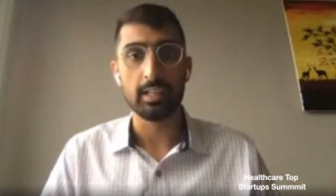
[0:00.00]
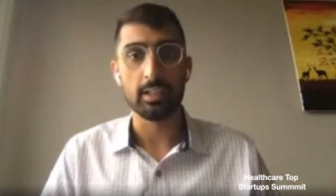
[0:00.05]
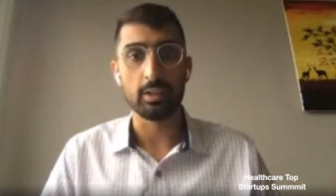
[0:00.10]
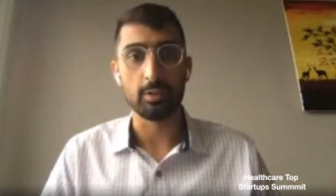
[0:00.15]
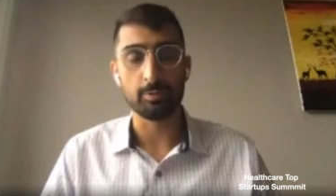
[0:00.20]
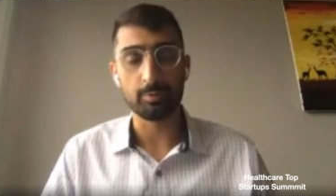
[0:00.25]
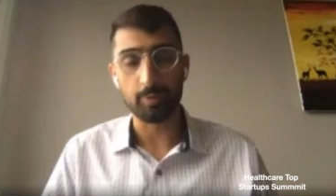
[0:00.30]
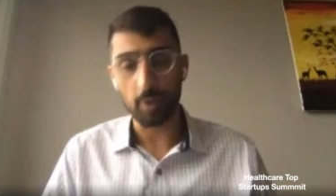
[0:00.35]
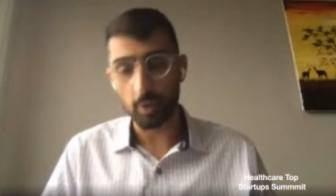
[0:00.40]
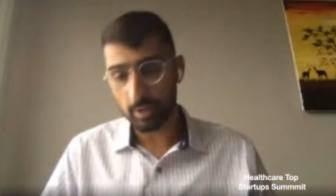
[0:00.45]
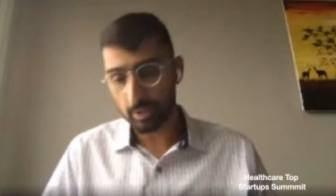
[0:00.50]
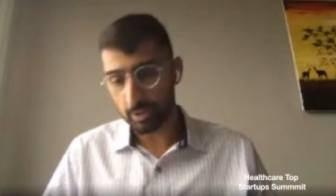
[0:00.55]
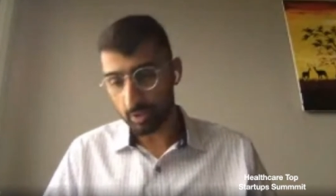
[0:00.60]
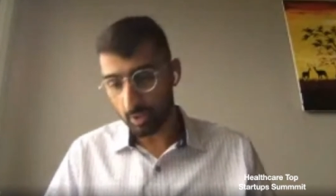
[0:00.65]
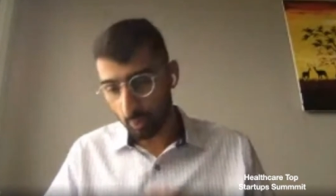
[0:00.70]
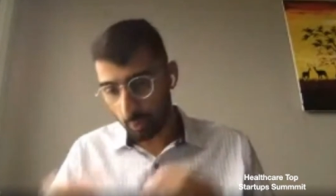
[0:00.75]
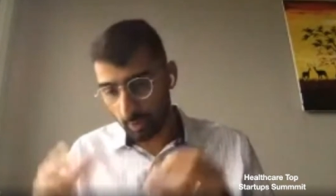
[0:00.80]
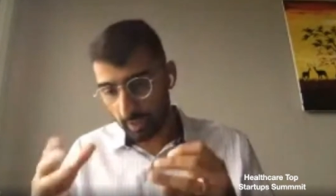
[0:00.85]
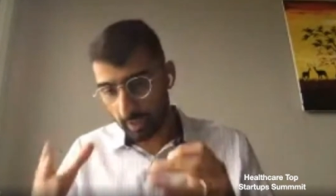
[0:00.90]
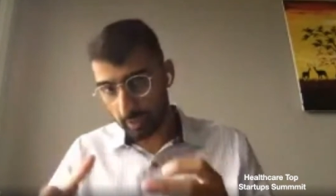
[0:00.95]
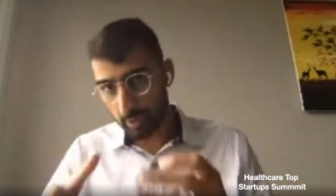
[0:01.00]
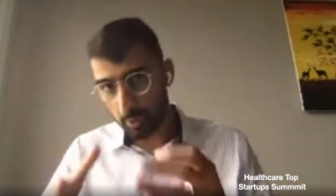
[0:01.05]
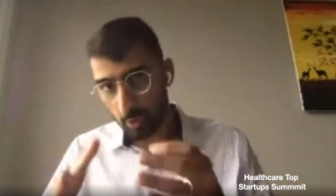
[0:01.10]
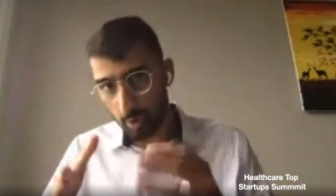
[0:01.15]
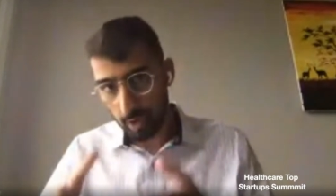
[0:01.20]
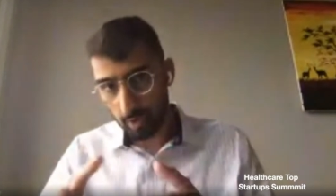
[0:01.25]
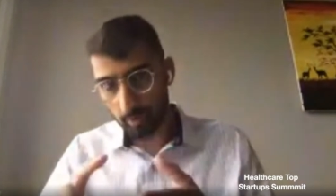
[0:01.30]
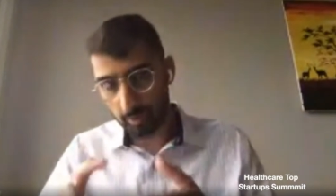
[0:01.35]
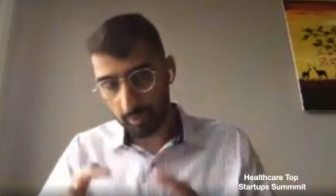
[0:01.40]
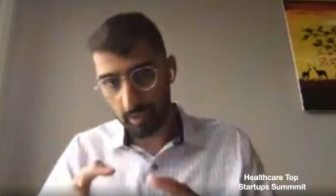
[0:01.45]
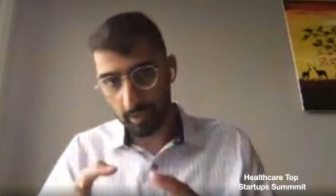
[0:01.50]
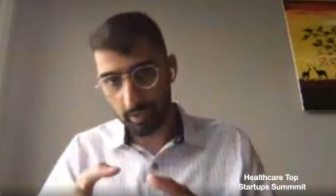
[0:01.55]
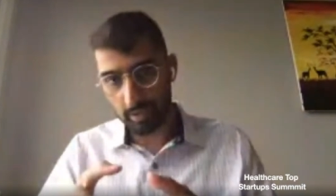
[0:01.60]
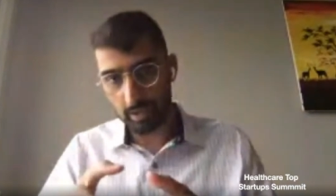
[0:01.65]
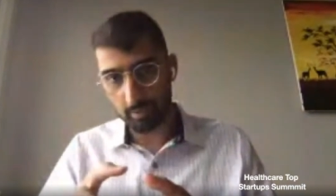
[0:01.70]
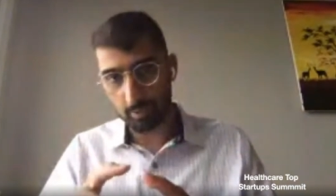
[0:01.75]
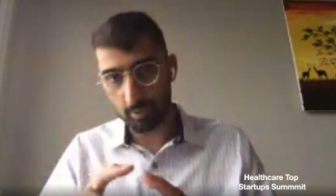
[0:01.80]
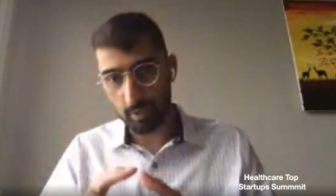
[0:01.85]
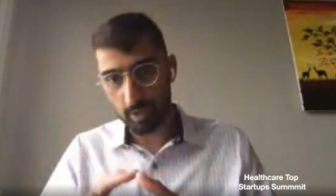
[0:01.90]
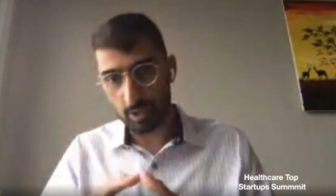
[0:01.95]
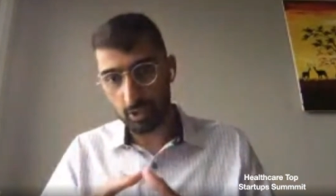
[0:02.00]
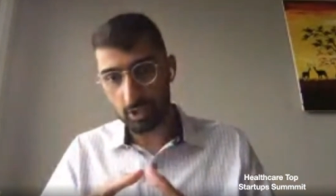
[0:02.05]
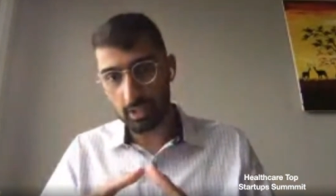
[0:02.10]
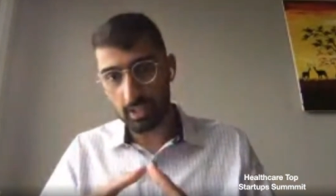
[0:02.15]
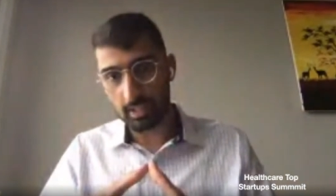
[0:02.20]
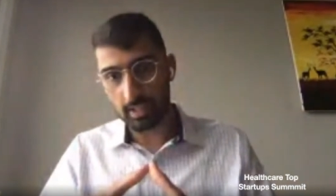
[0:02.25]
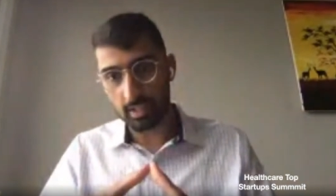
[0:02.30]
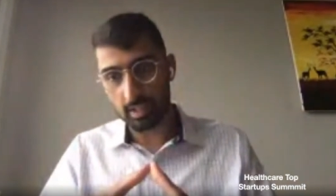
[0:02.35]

focus on where you are very differentiated,